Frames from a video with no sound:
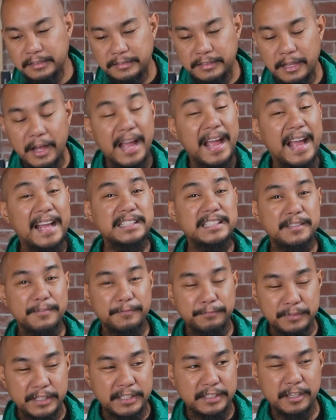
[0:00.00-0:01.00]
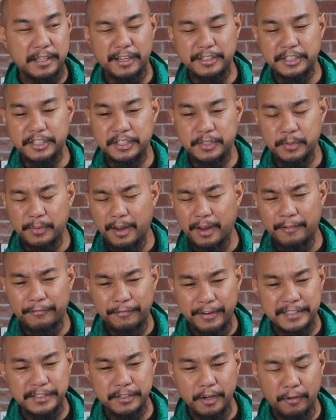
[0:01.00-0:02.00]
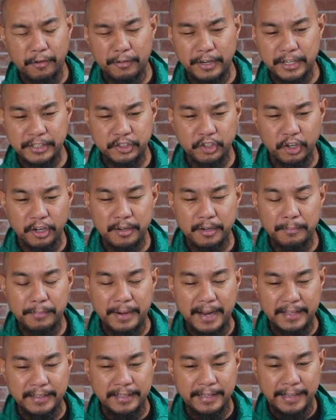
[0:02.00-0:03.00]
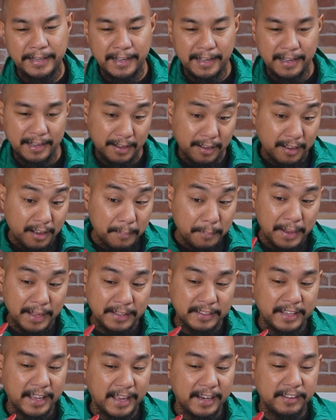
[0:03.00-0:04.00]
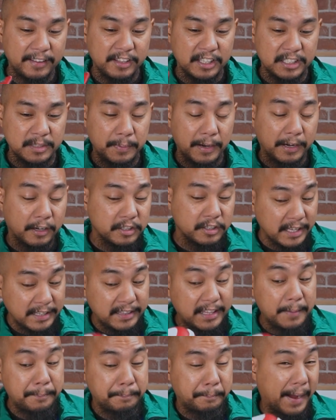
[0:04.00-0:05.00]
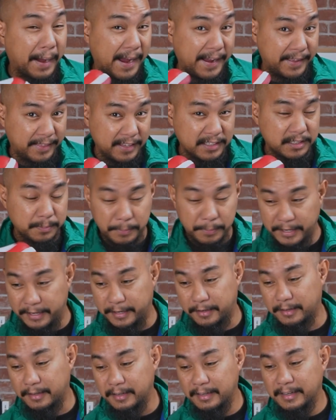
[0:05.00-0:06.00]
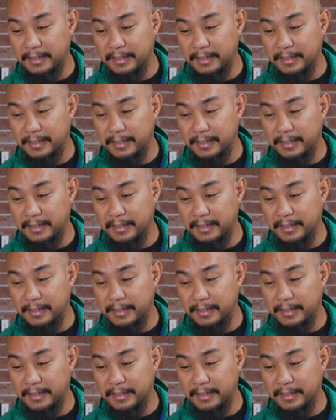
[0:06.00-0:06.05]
Now I had some discussions with our friends over at Jordan Brand about getting this pair, because I did buy this pair.